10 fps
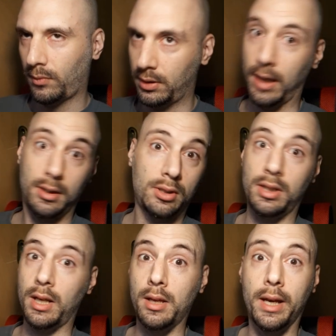Not to
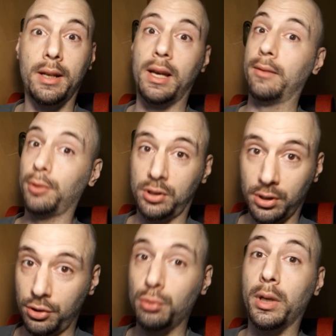say that every
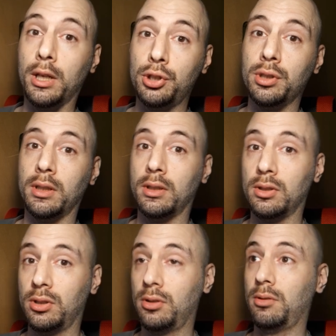situation
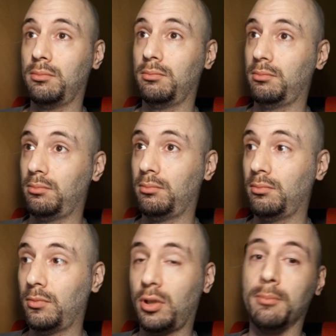is
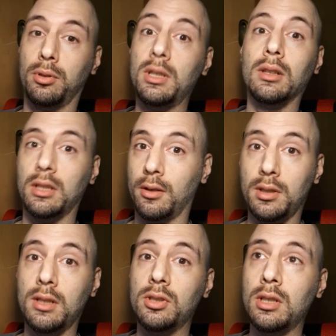completely
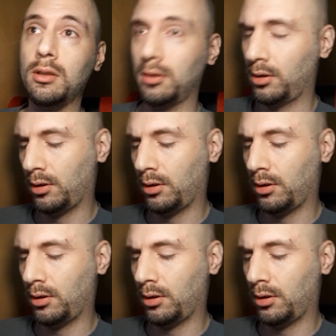uneasy.